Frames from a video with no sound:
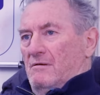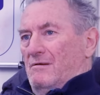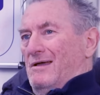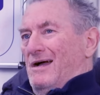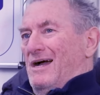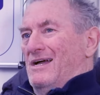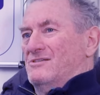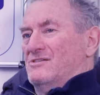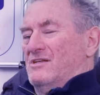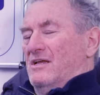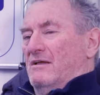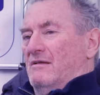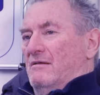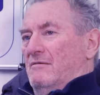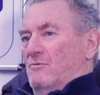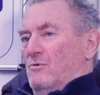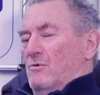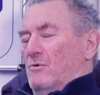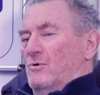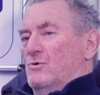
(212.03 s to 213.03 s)
guys that
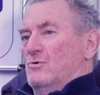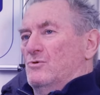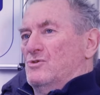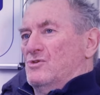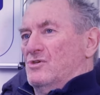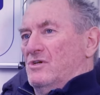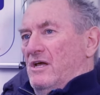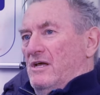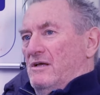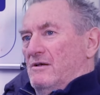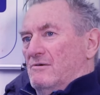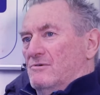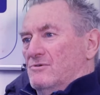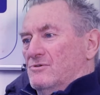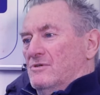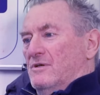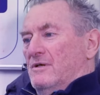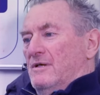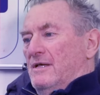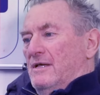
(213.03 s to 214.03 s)
were good
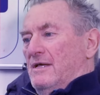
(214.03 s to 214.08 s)
skaters.